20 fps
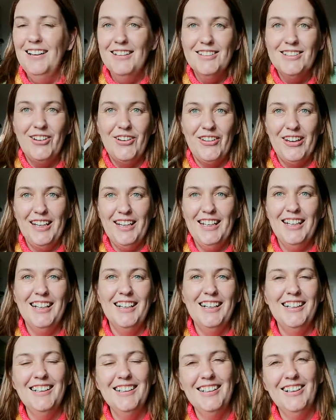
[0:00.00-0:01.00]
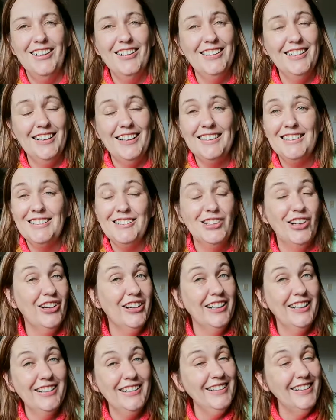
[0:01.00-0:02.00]
Sorry, it's not
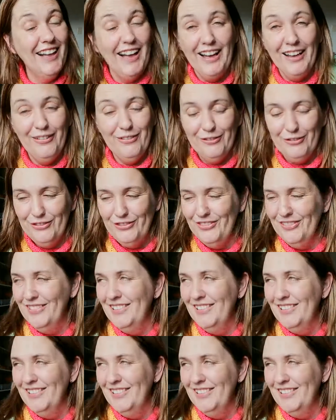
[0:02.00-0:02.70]
a knife.